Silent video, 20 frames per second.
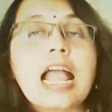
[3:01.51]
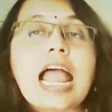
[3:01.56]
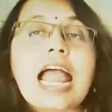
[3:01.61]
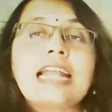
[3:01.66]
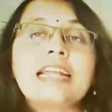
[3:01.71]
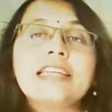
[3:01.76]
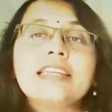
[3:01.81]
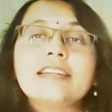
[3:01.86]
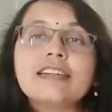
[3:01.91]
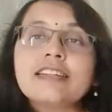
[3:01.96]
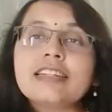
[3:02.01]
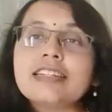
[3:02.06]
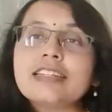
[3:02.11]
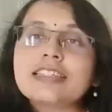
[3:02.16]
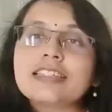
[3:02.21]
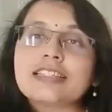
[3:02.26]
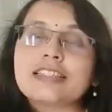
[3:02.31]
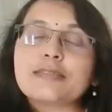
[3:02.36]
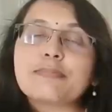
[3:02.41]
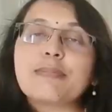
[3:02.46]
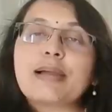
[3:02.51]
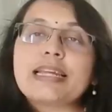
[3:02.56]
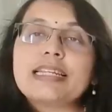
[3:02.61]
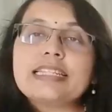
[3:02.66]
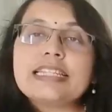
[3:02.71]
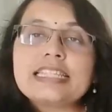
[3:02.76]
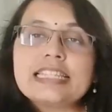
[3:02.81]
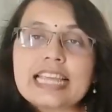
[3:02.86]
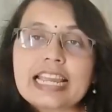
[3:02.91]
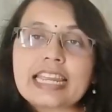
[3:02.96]
And here it is, my
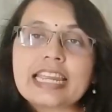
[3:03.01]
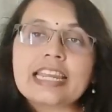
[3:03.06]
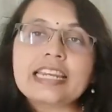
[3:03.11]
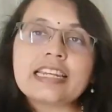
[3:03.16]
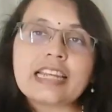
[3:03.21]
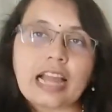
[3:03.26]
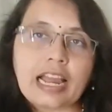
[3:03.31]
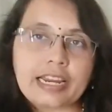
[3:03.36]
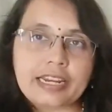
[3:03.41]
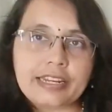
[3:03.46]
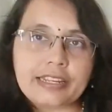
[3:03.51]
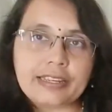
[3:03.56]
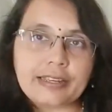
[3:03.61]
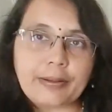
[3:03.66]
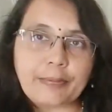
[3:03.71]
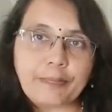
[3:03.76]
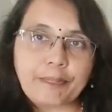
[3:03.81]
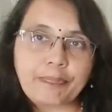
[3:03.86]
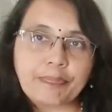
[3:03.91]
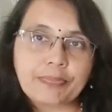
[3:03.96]
second idea